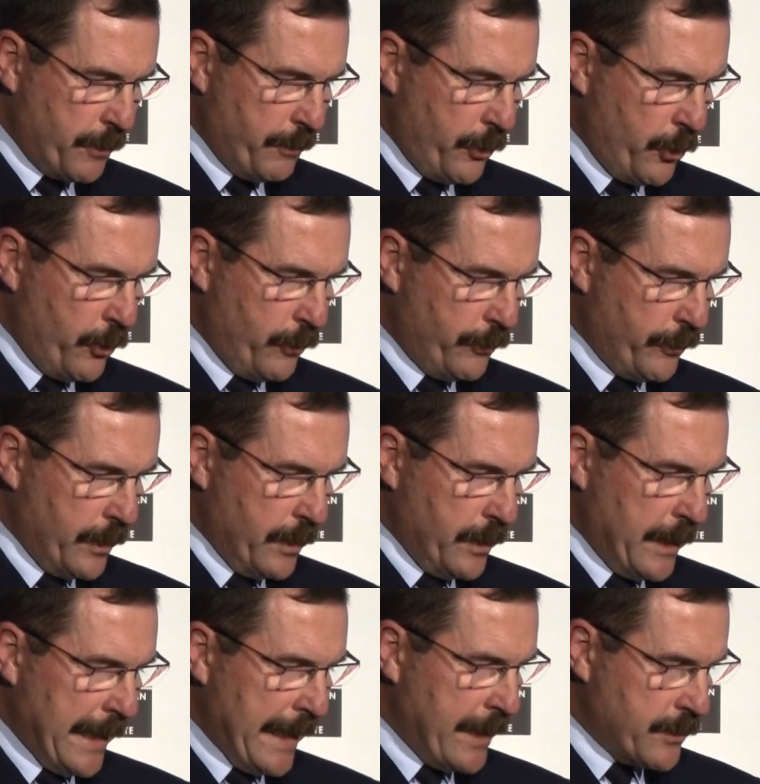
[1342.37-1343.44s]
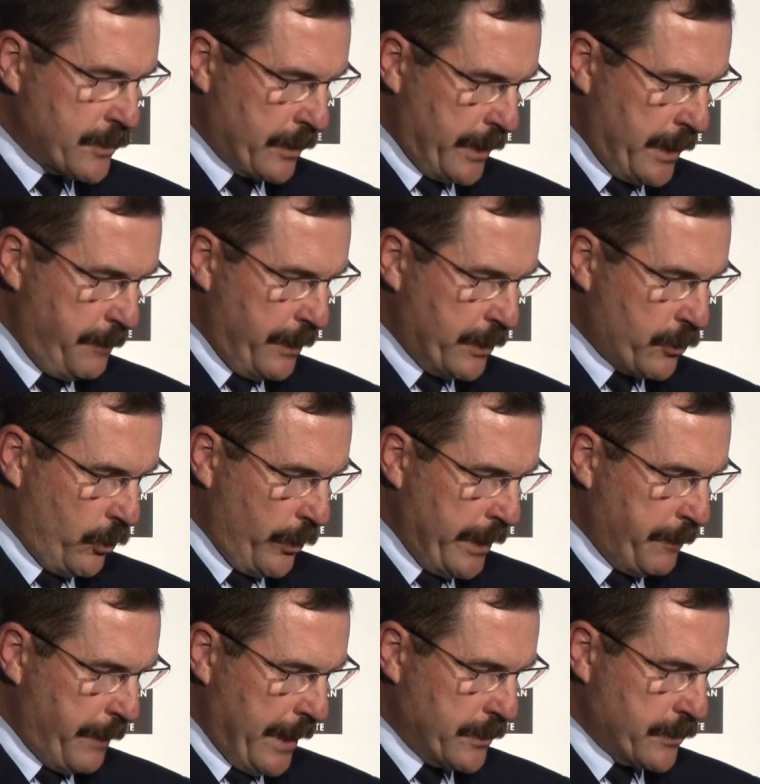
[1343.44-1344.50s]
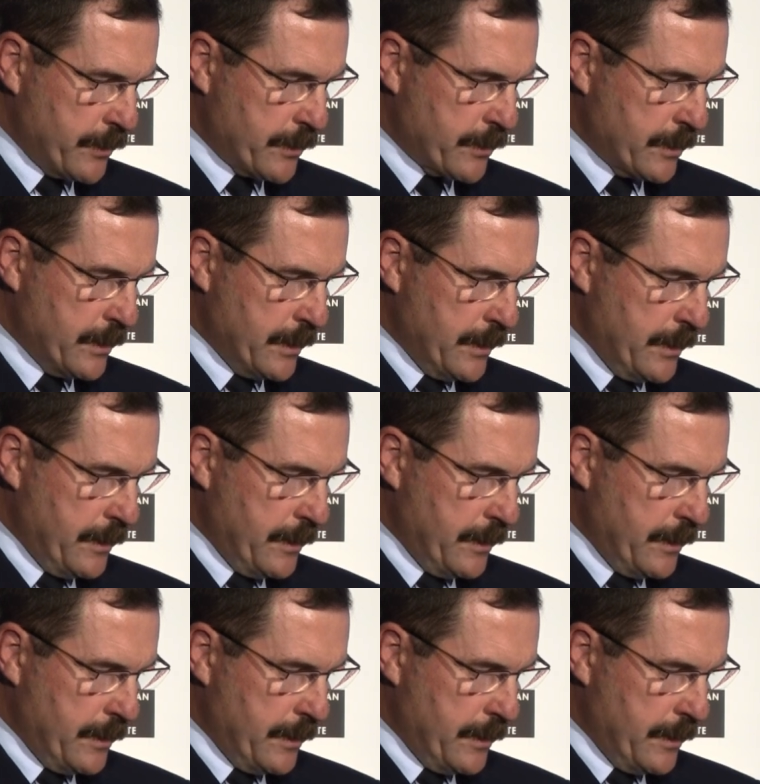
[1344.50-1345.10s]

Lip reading: to move easily between bases